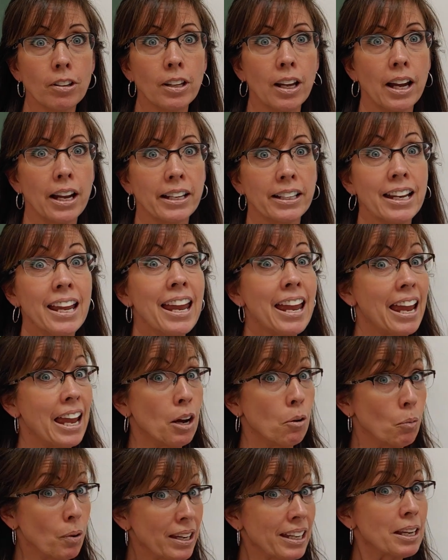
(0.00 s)
line,
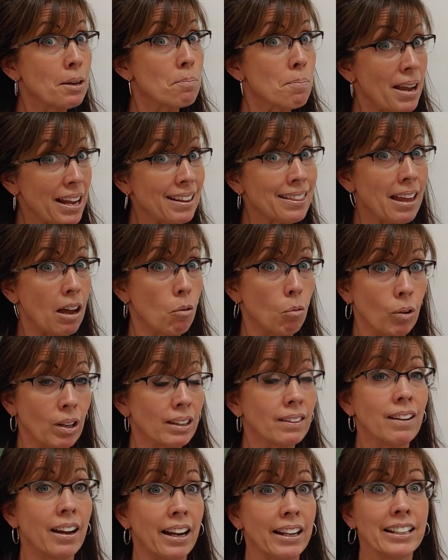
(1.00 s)
and we can make that
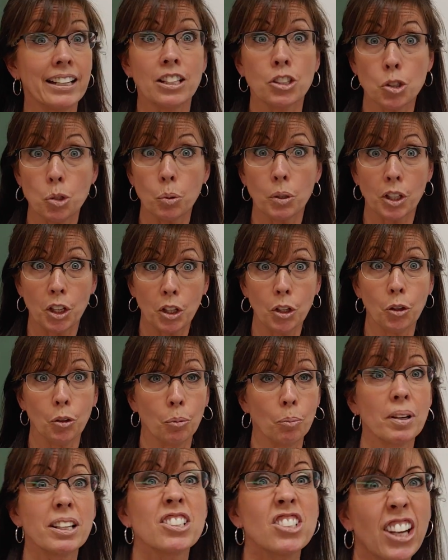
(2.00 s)
one line into a cube.
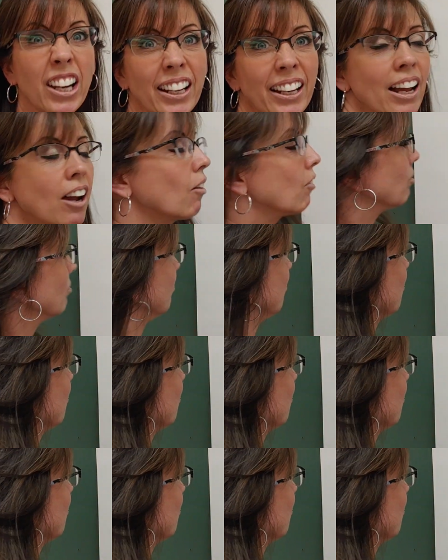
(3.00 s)
Check it out.